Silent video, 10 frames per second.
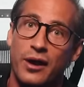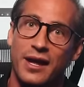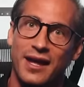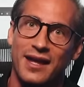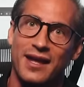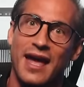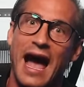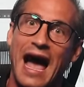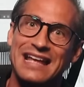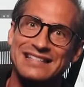Okay,
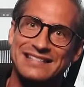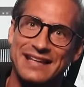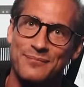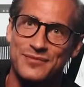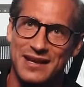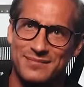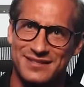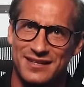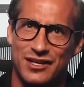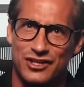I
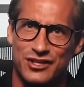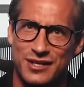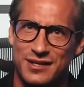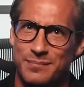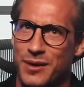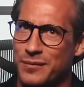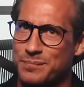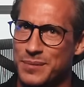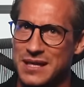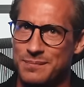sometimes say shit
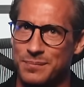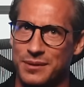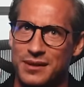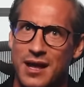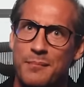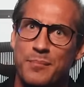about people,